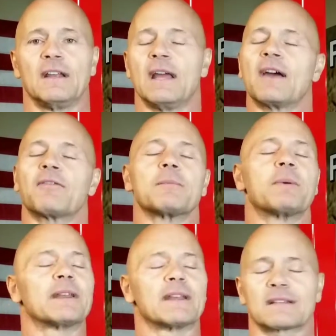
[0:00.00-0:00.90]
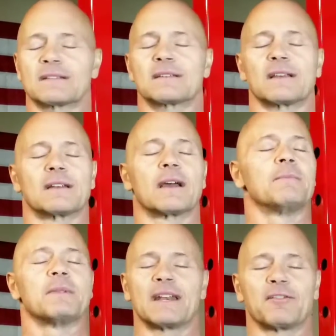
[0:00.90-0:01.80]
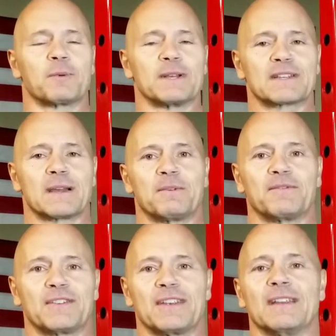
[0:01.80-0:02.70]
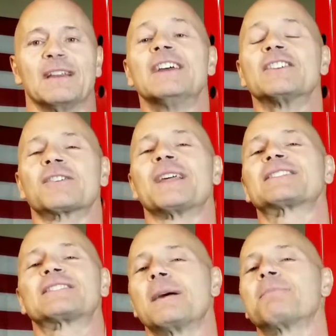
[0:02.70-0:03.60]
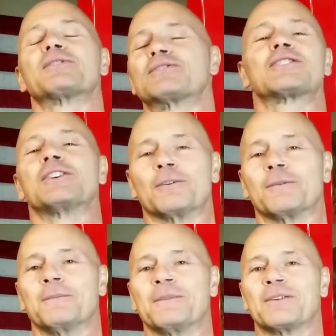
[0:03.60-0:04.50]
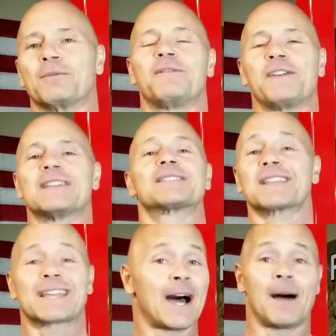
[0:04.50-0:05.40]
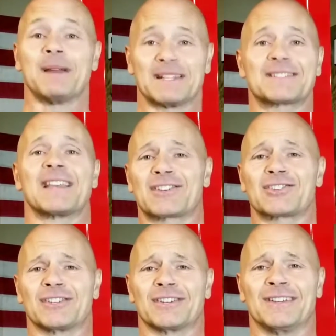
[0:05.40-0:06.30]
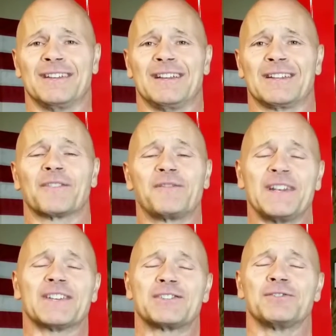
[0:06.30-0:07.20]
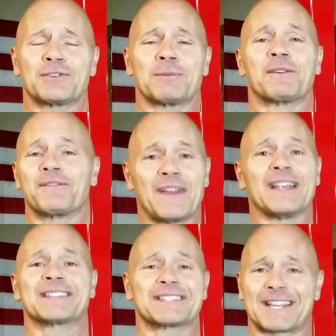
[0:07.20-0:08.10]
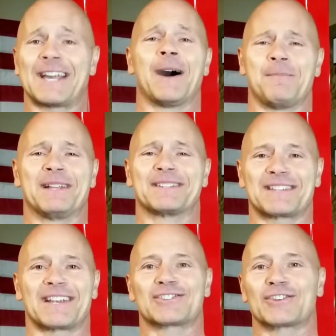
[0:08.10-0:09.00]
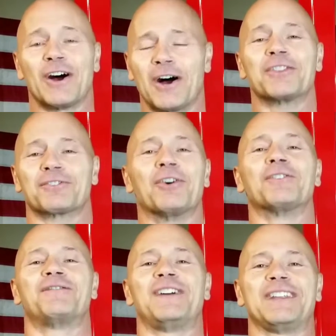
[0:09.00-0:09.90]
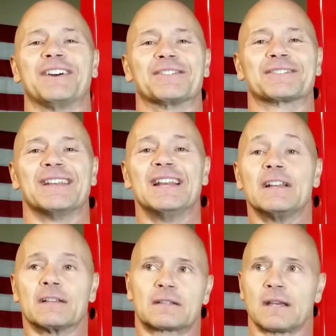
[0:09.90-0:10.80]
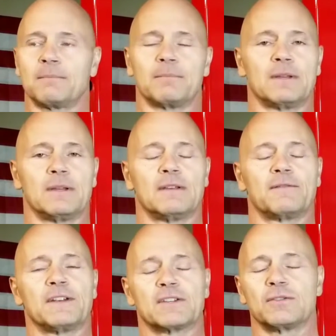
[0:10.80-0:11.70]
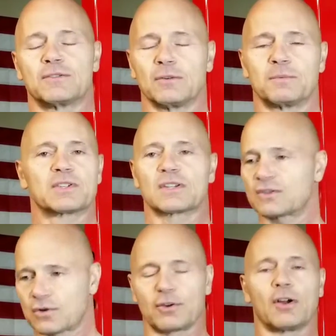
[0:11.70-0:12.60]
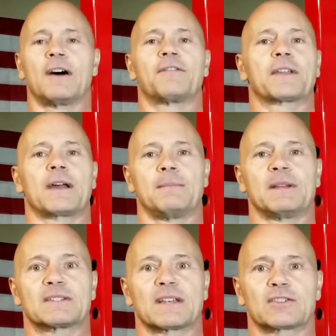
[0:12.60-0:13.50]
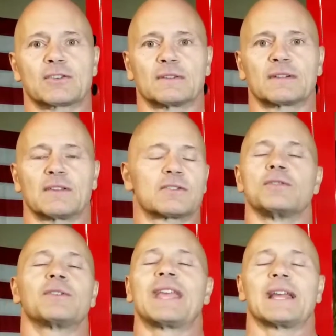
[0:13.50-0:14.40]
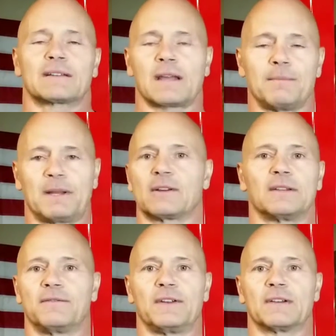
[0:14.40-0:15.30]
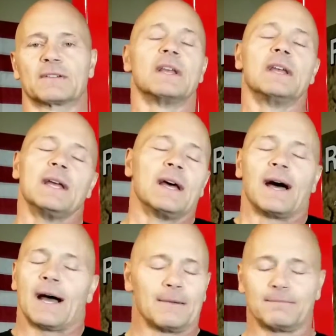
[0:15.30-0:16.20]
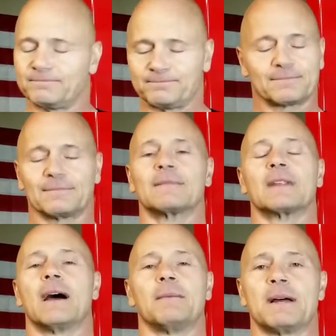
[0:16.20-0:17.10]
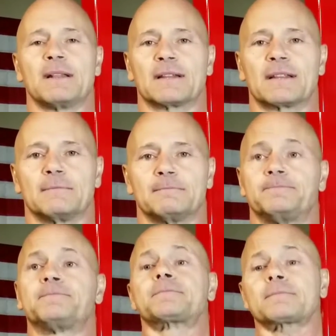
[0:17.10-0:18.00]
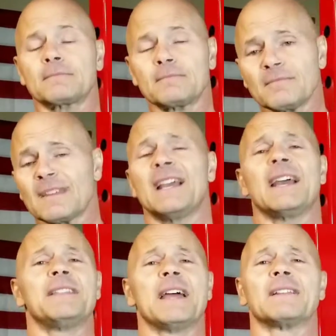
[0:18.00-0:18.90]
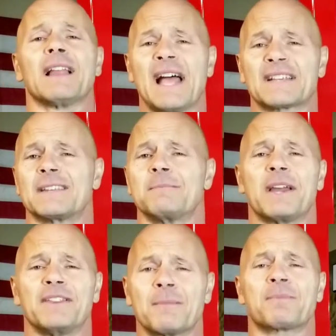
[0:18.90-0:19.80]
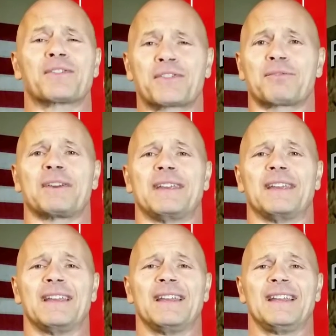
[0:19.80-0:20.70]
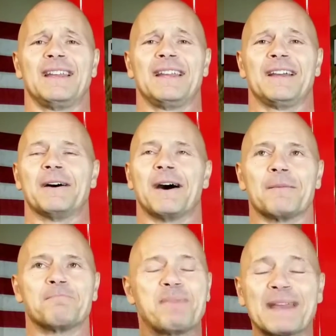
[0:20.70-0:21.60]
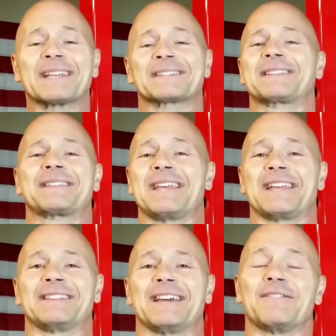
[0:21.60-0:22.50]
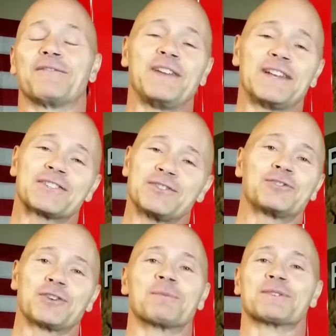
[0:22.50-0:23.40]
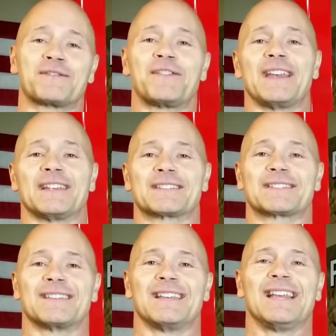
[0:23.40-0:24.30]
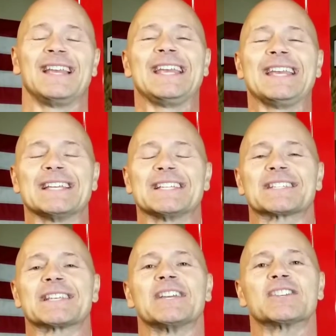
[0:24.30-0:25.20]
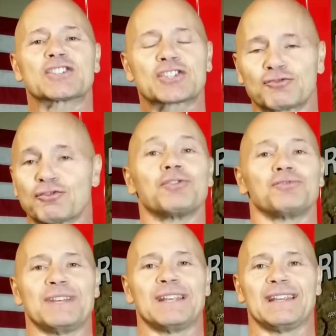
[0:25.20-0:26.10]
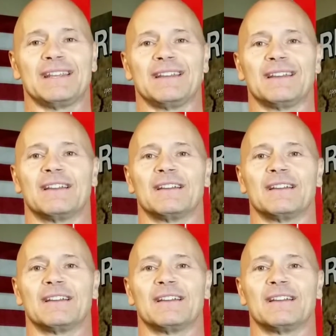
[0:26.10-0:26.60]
Everybody, as I said, I'm not everybody's cup of tea. So that's number two. We face the comment section. The fitness YouTuber faces the comment section on their own videos. Some fitness YouTubers just turn off the comment section altogether, so you can't comment on their videos. I'm not like that. And then lastly, my number three biggest thing that fitness YouTubers face is scrutiny